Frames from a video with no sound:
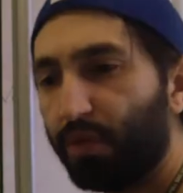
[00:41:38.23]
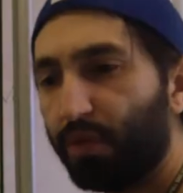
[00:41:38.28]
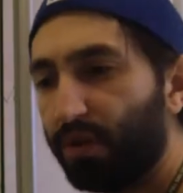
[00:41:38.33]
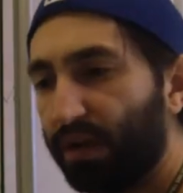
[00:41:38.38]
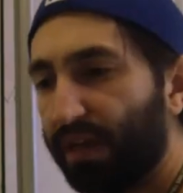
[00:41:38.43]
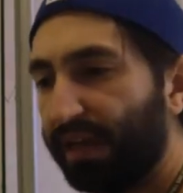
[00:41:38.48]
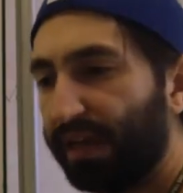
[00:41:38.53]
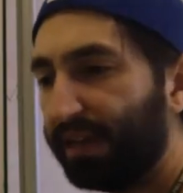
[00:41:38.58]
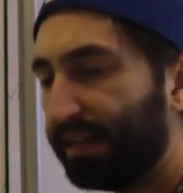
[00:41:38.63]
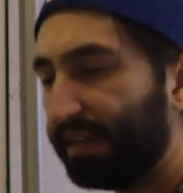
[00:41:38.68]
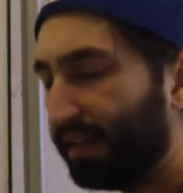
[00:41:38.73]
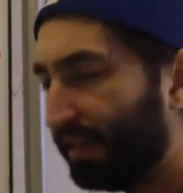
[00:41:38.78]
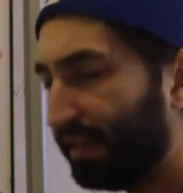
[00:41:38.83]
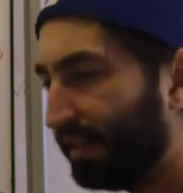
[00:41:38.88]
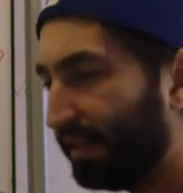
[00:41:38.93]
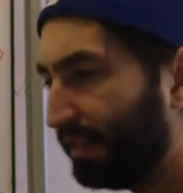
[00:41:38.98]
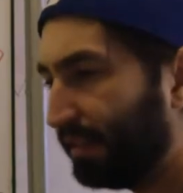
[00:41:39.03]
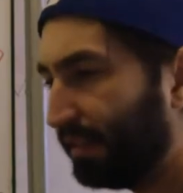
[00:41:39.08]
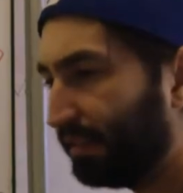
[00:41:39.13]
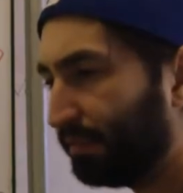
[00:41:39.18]
like,
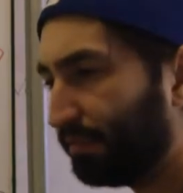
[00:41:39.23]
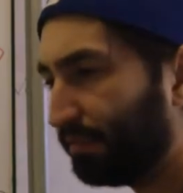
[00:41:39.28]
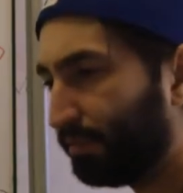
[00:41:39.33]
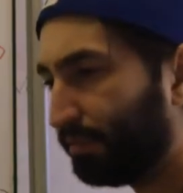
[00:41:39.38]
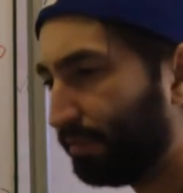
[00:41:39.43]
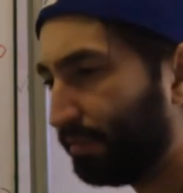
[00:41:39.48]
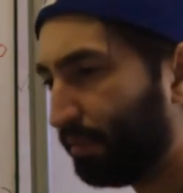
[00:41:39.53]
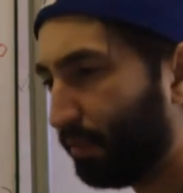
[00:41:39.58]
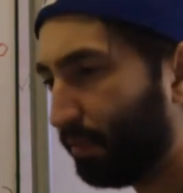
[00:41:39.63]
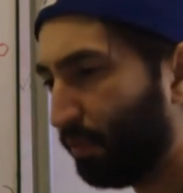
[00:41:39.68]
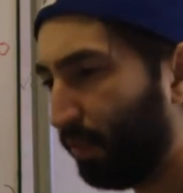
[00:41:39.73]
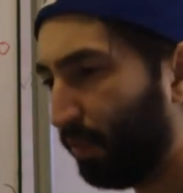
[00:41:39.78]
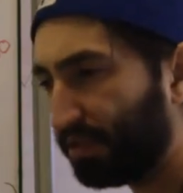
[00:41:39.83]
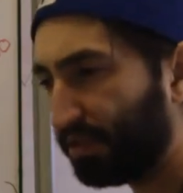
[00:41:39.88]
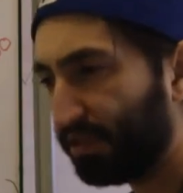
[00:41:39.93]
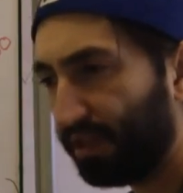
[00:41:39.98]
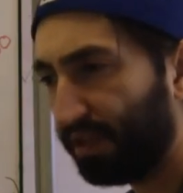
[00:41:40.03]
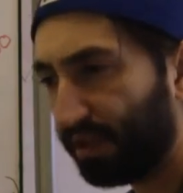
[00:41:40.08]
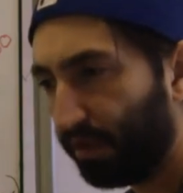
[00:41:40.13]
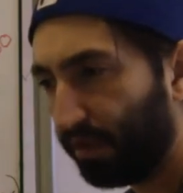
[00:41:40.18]
what's
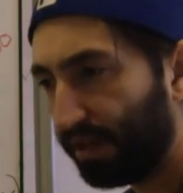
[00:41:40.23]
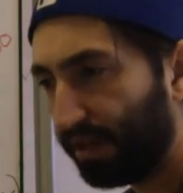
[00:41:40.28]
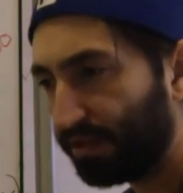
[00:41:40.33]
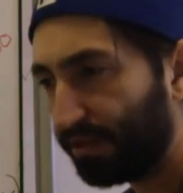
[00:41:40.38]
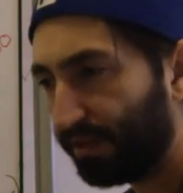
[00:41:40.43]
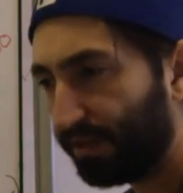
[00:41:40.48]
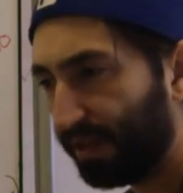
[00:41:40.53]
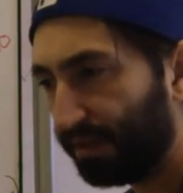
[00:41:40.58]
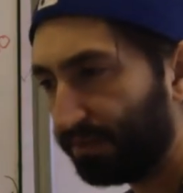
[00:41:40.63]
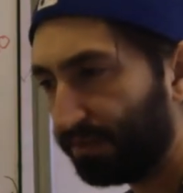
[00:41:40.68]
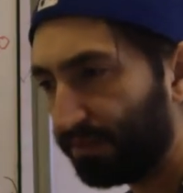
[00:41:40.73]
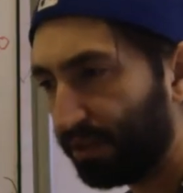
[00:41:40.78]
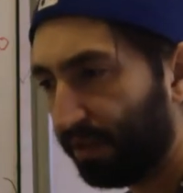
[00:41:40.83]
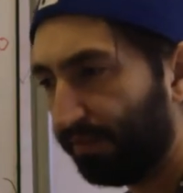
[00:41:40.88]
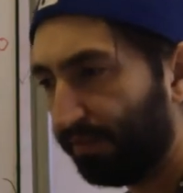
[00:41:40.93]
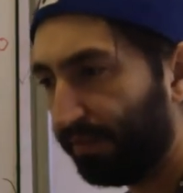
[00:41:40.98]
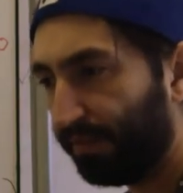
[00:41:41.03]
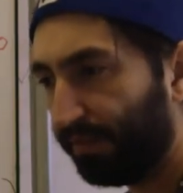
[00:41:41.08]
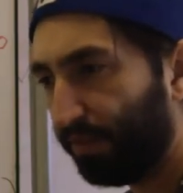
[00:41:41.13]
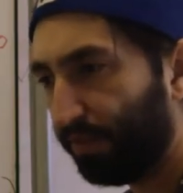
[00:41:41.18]
the equation that I'm
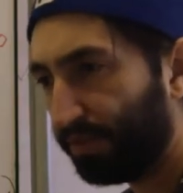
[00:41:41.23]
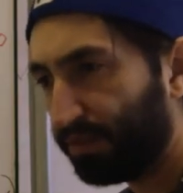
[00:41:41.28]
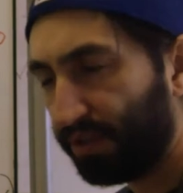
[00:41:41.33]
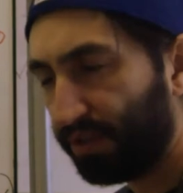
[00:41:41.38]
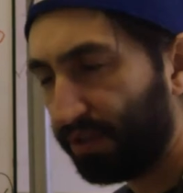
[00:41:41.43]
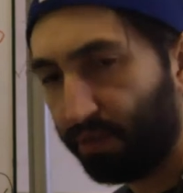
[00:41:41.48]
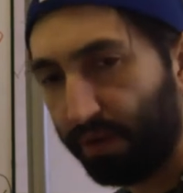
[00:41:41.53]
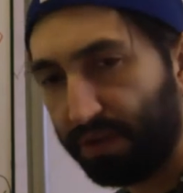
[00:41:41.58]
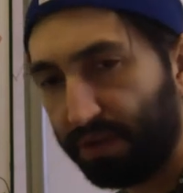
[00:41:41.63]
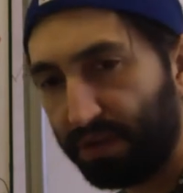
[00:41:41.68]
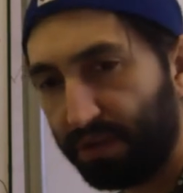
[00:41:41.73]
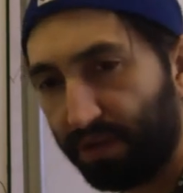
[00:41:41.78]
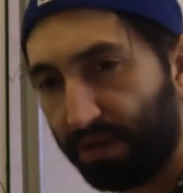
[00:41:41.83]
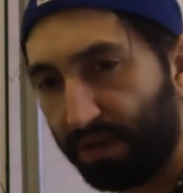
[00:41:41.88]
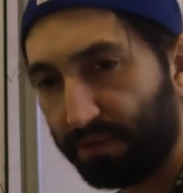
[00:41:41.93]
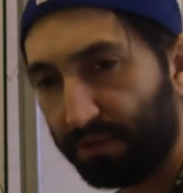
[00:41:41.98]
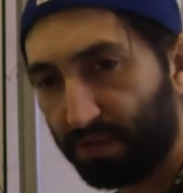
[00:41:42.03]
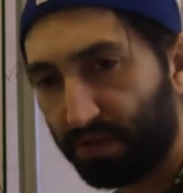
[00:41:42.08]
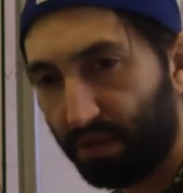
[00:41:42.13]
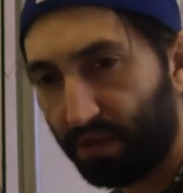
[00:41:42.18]
solving? What's the equation that
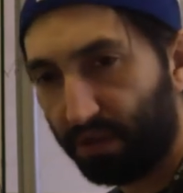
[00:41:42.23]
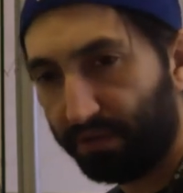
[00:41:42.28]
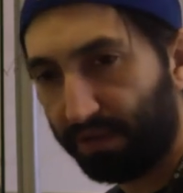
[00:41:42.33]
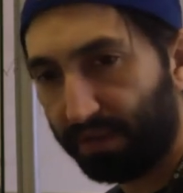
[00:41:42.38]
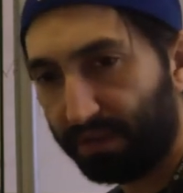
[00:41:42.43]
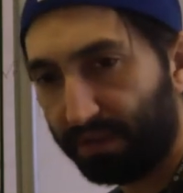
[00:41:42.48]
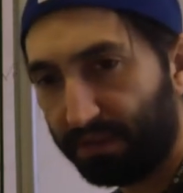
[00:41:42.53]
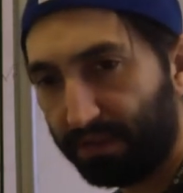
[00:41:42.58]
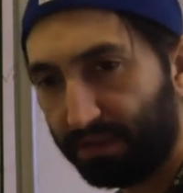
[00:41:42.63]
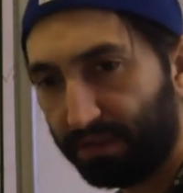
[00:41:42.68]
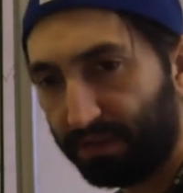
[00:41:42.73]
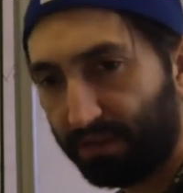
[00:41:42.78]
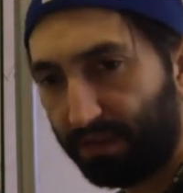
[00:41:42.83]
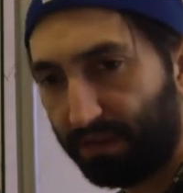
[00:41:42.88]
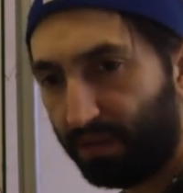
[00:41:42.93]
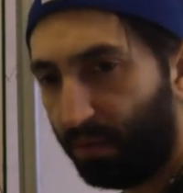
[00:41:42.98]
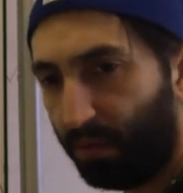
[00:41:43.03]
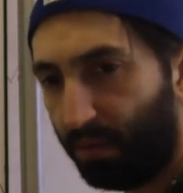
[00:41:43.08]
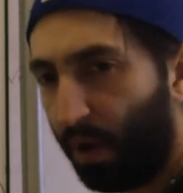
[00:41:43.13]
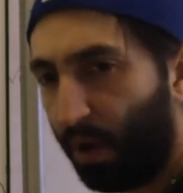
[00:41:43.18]
I'm solving? You
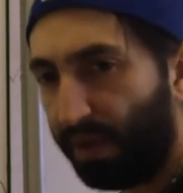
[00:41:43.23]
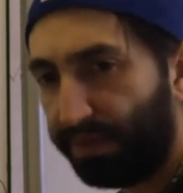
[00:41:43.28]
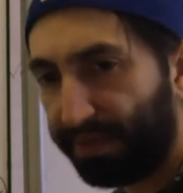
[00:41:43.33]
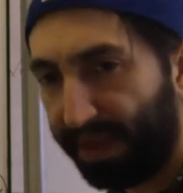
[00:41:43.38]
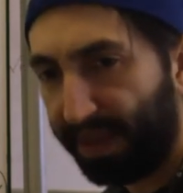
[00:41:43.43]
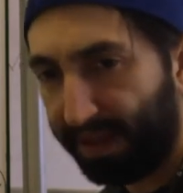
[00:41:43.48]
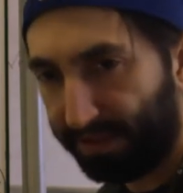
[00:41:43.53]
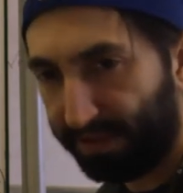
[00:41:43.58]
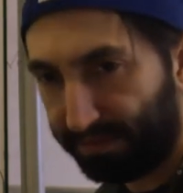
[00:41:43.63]
don't want that.